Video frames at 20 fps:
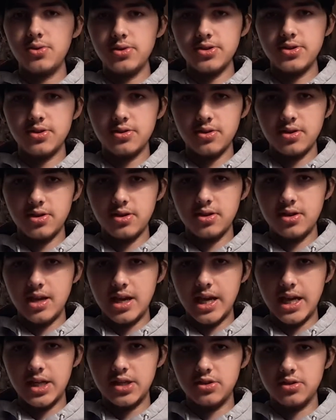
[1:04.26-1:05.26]
Twins are in.
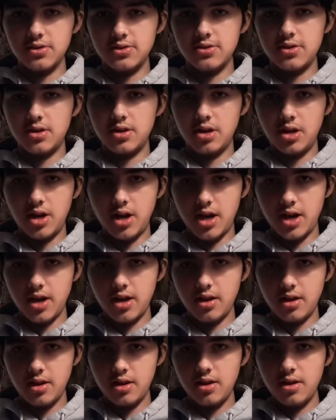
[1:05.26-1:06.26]
The Angels are
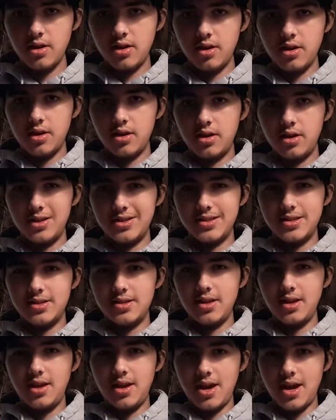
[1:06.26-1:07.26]
not. It's
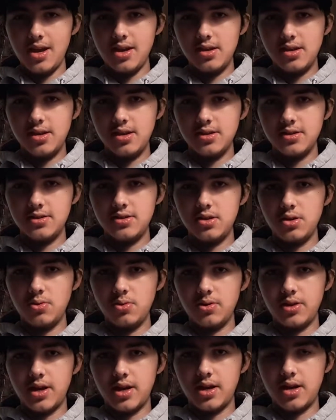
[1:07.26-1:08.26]
the Yankees who
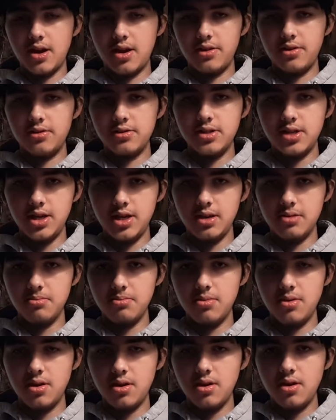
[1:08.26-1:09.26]
are that other
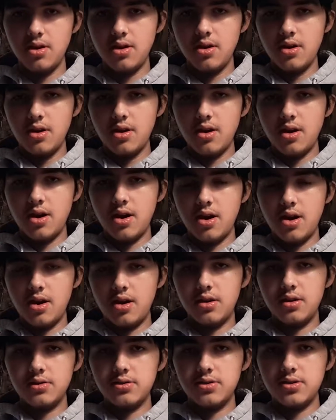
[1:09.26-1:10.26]
team.
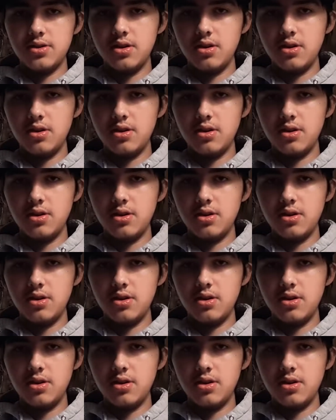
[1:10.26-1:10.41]
And